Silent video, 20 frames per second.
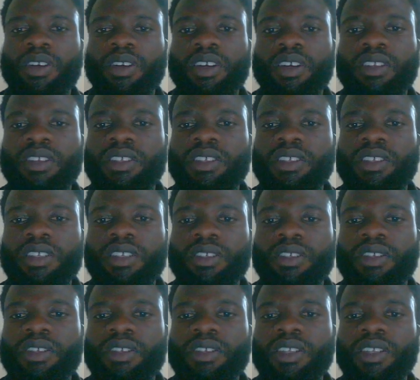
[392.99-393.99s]
This
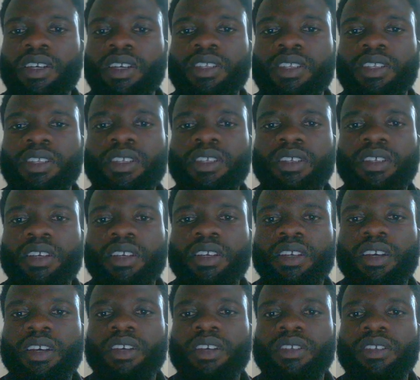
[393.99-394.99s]
student ID
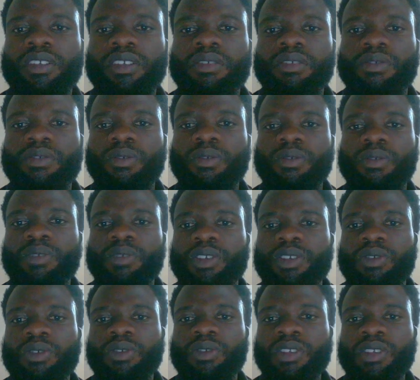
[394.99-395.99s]
is from the
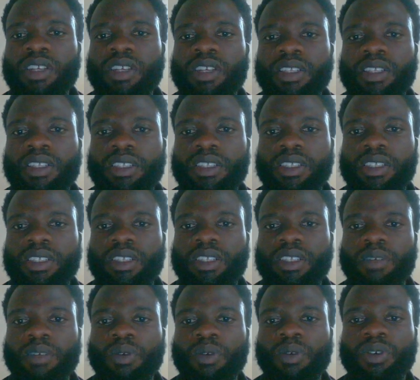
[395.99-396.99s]
student
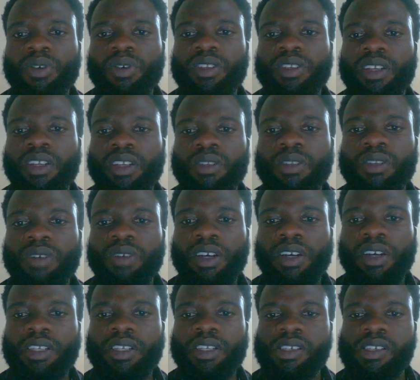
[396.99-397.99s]
table that will act
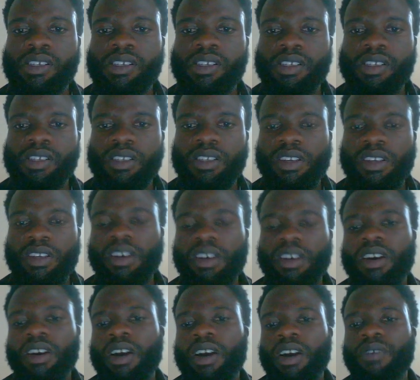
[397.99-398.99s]
as
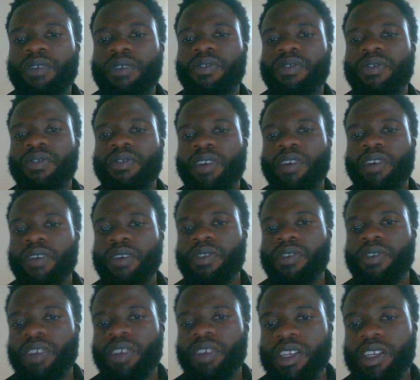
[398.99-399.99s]
a
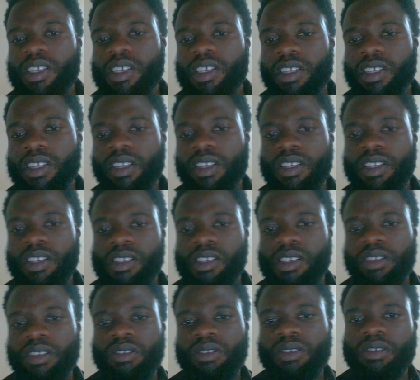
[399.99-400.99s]
foreign key in
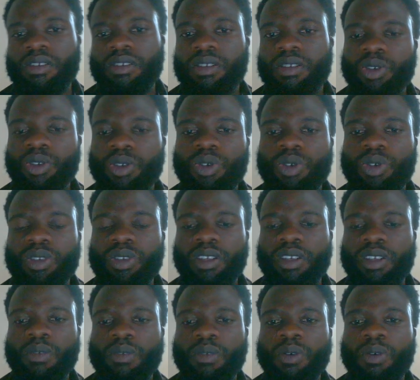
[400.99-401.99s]
the tuition table,